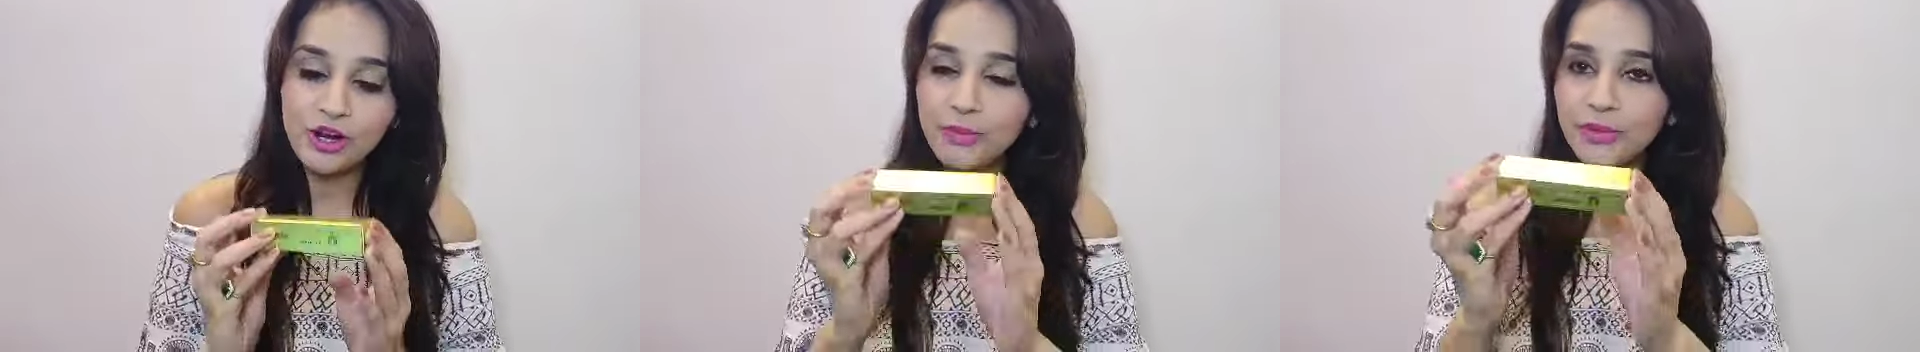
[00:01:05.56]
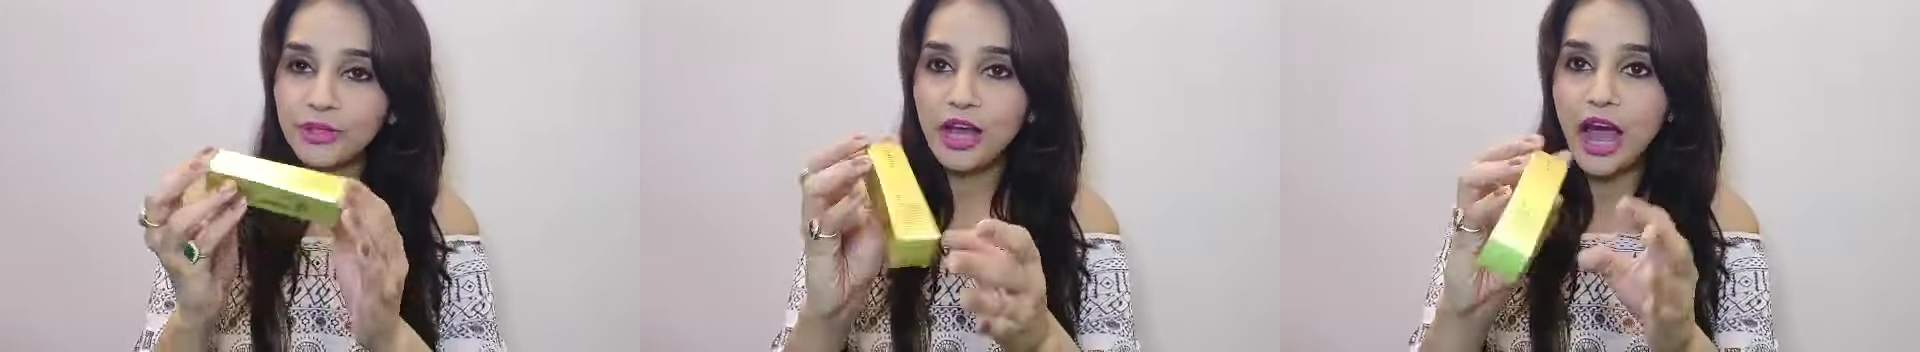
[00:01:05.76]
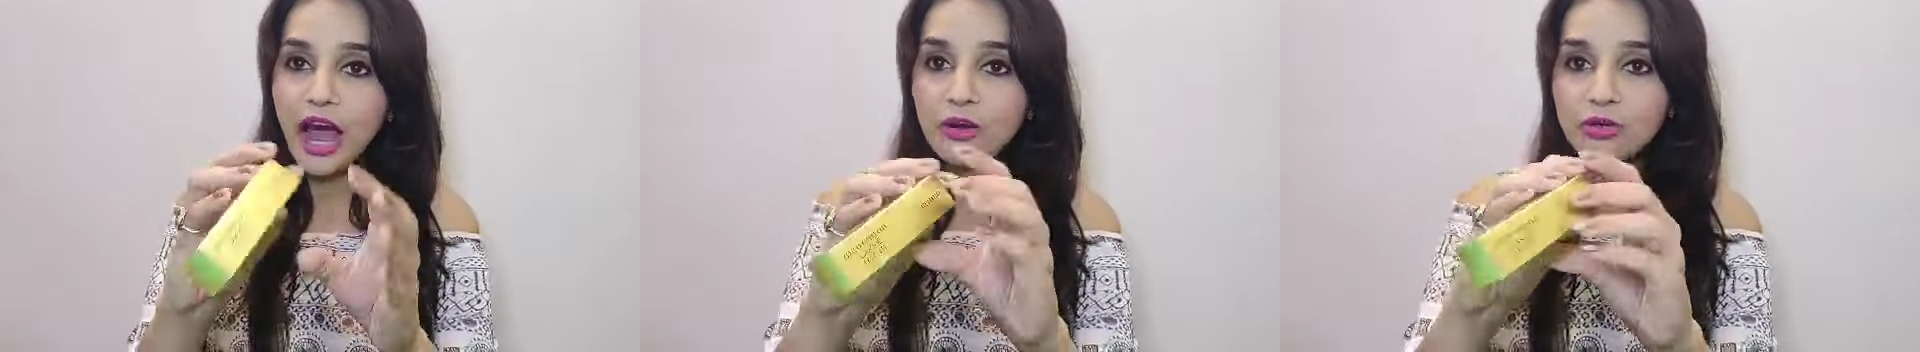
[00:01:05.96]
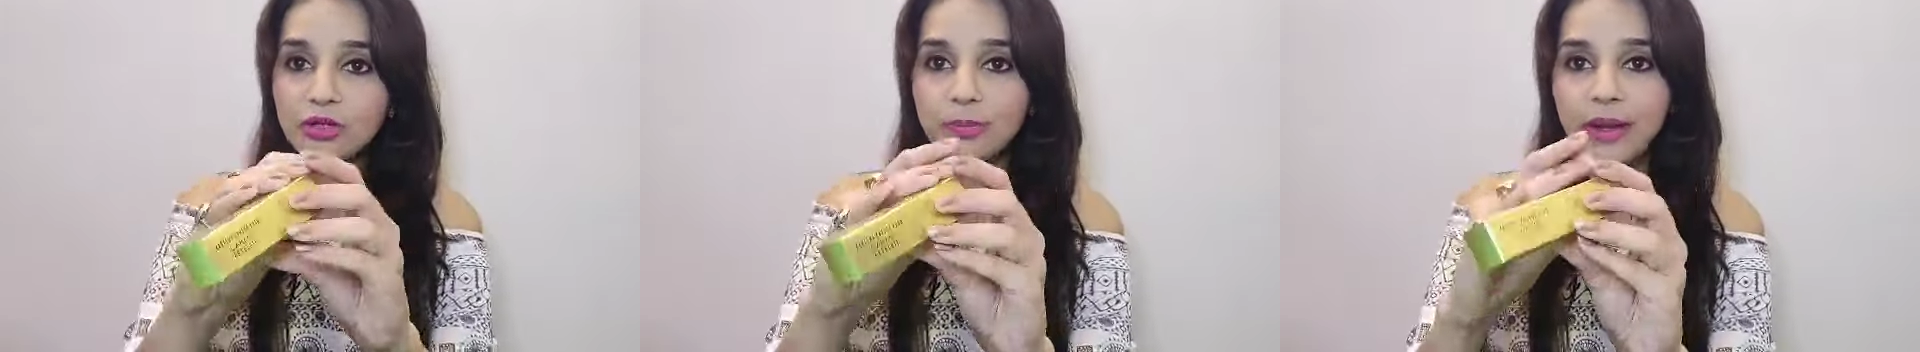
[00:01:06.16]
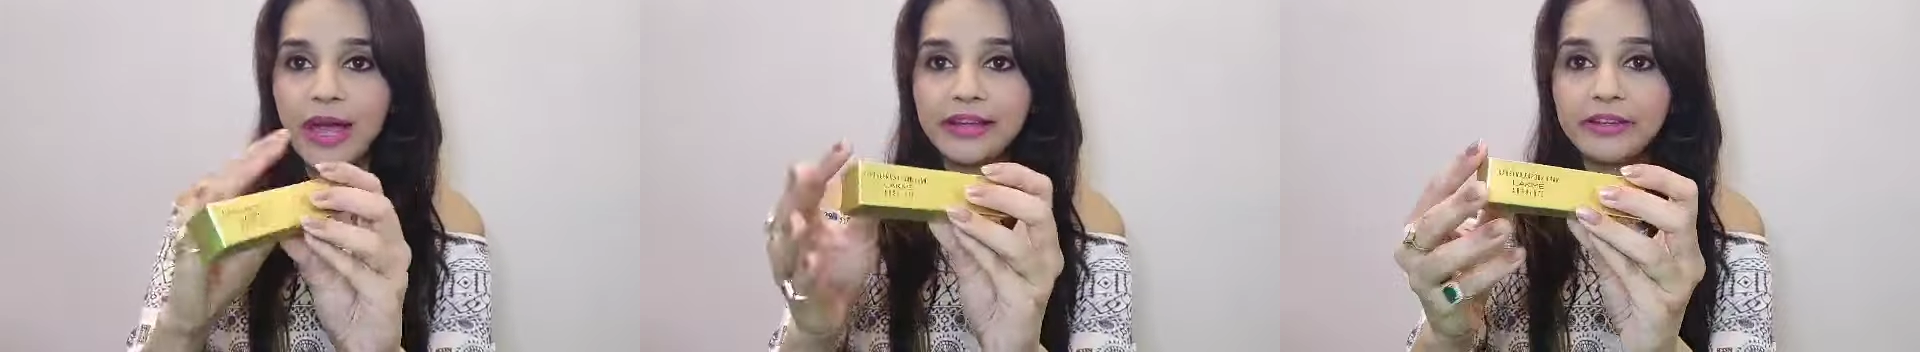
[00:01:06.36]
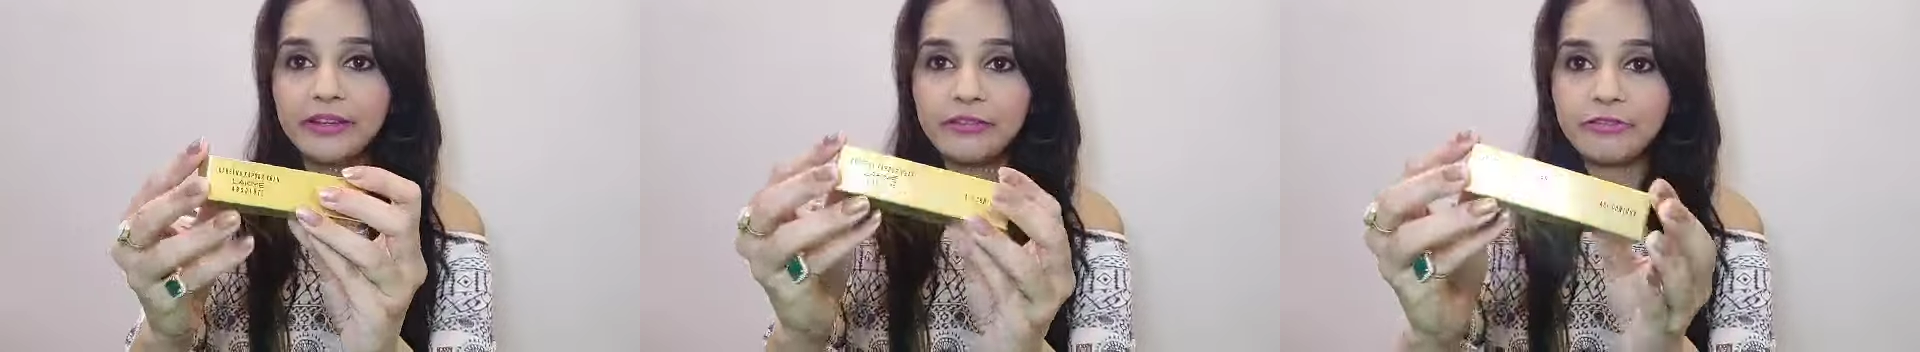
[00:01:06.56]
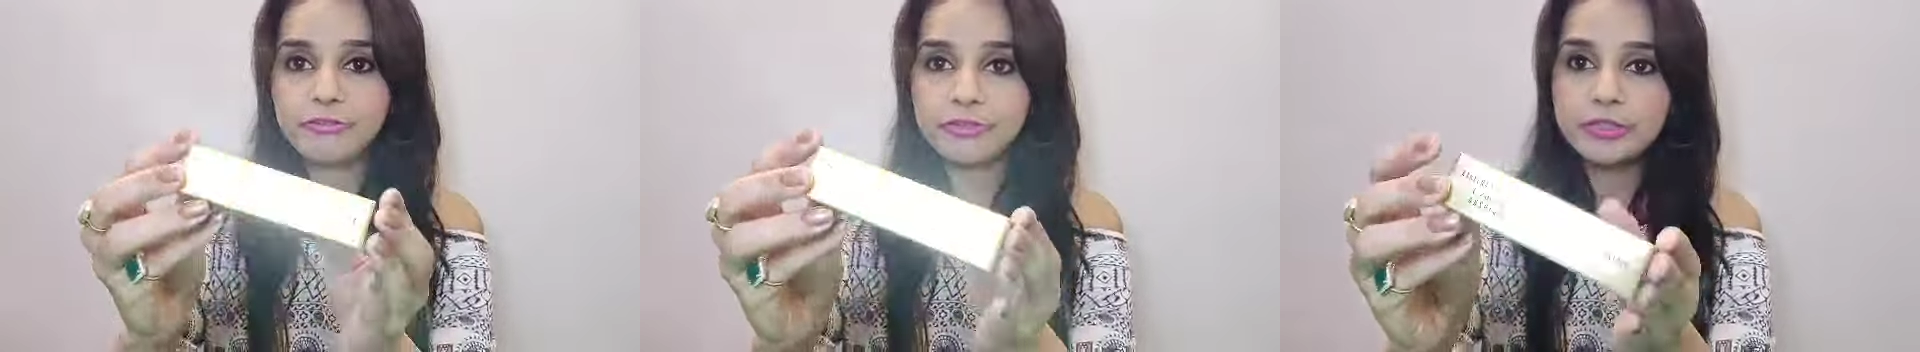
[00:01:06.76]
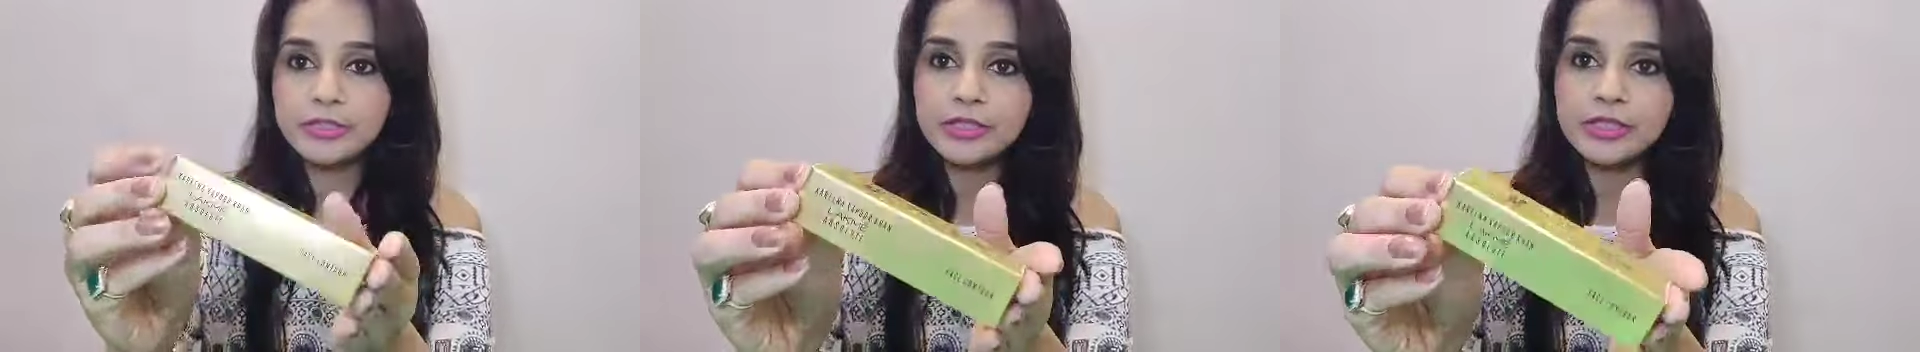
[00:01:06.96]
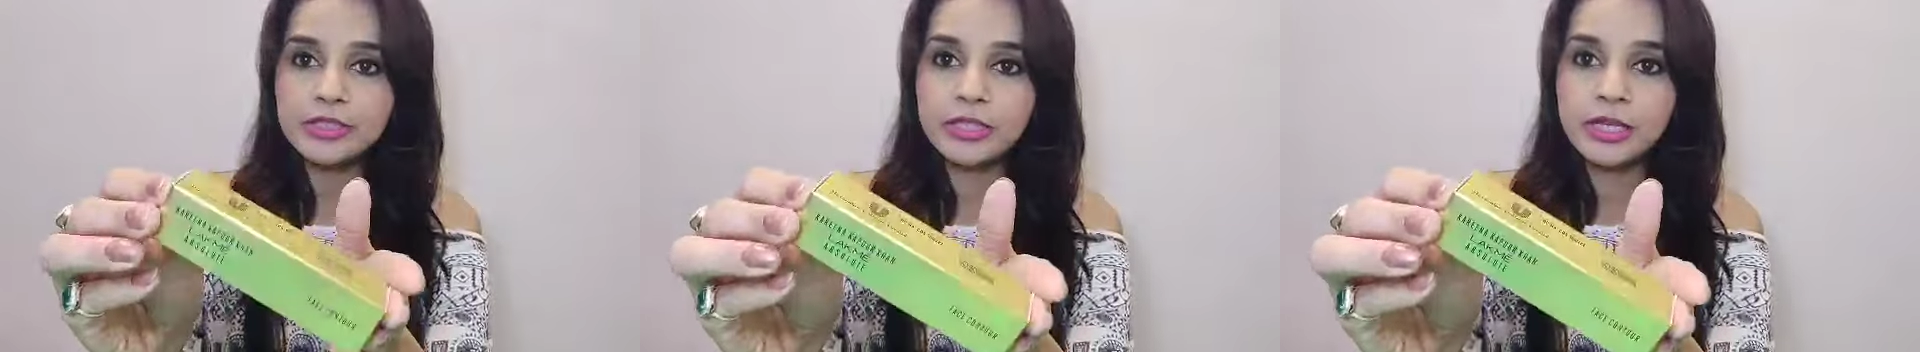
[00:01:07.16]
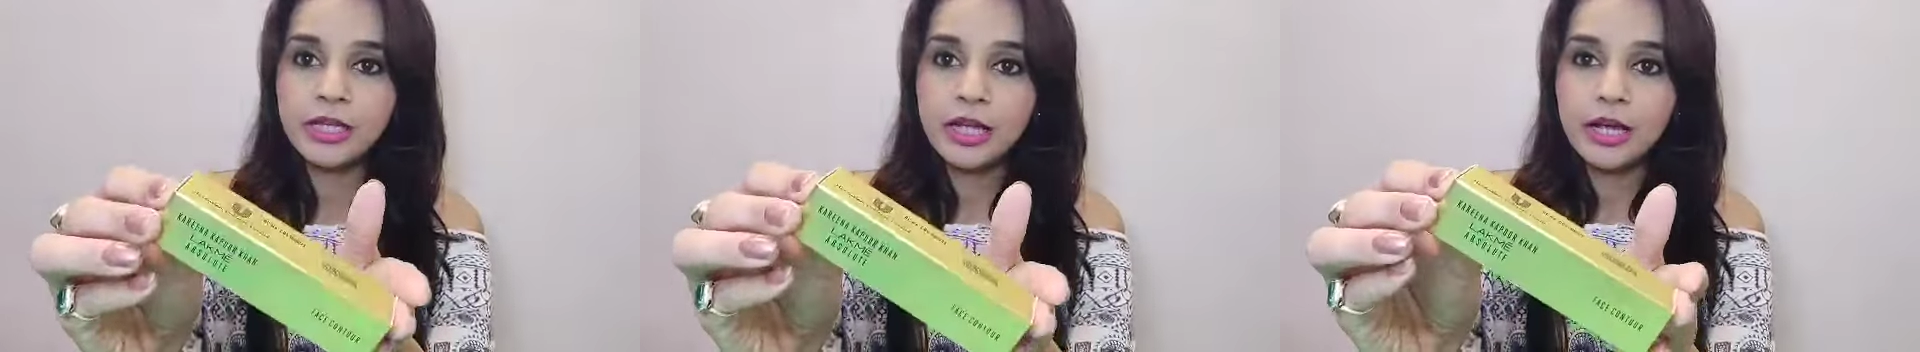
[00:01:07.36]
talk about the outer packing
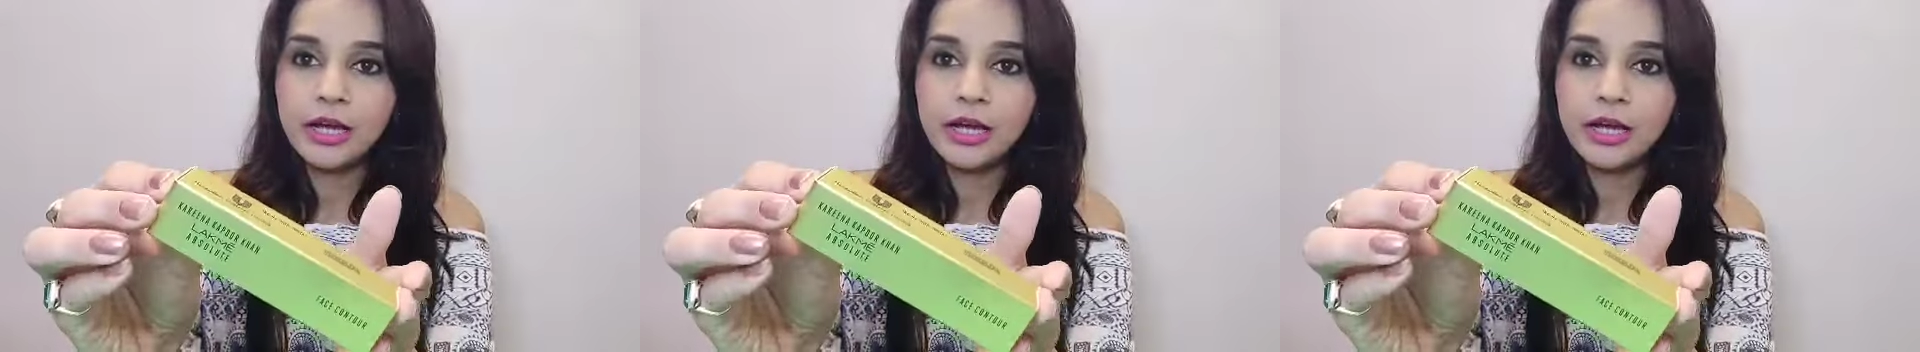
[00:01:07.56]
first.